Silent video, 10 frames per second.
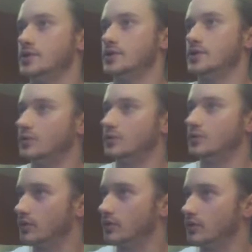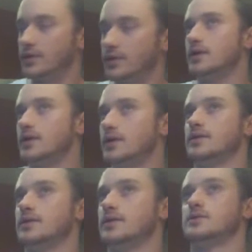unavoidable to
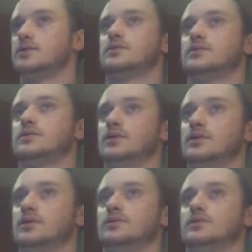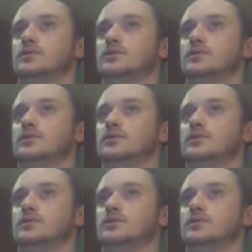have lower days. But